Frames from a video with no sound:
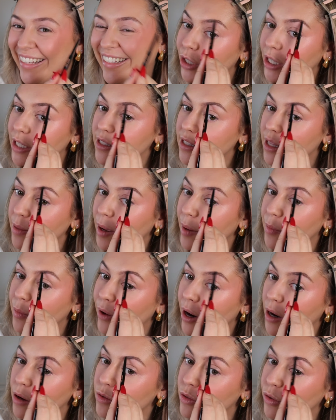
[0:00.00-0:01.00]
Trying to let my
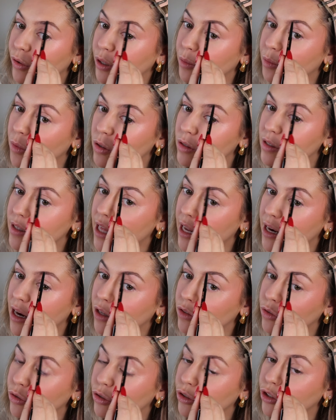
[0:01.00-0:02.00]
brows grow more to their
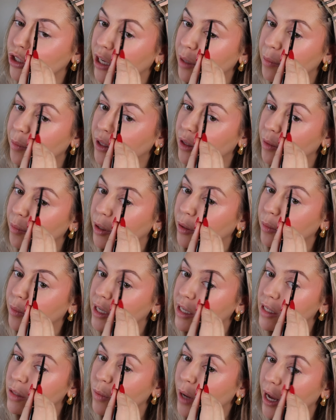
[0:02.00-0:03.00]
natural shape at the moment
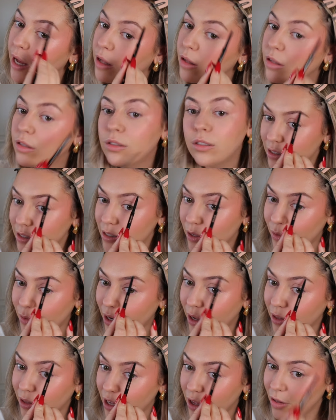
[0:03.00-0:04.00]
as well. So
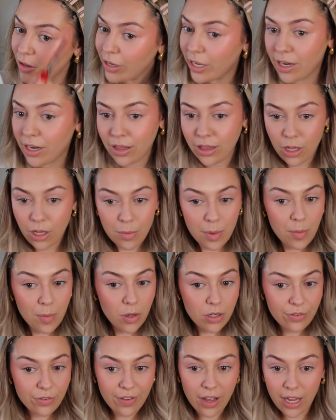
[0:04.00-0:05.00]
now they are looking a little bit
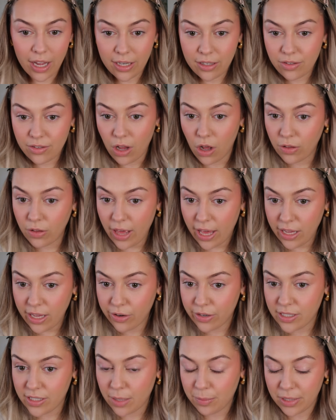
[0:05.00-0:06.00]
more defined. Are they,
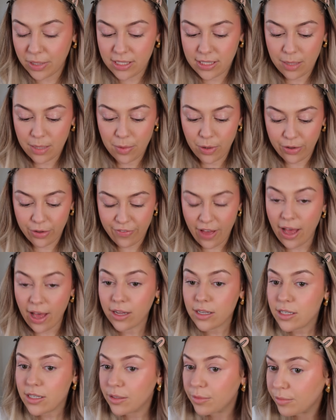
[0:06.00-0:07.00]
or is it placebo
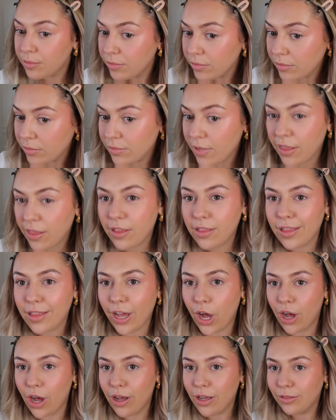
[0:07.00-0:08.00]
effect? I think they
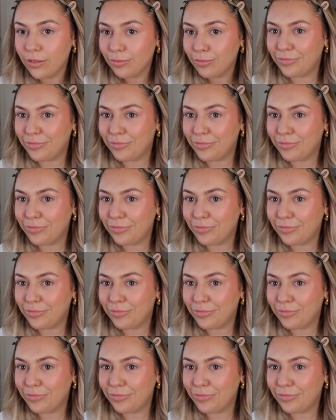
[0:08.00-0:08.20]
are.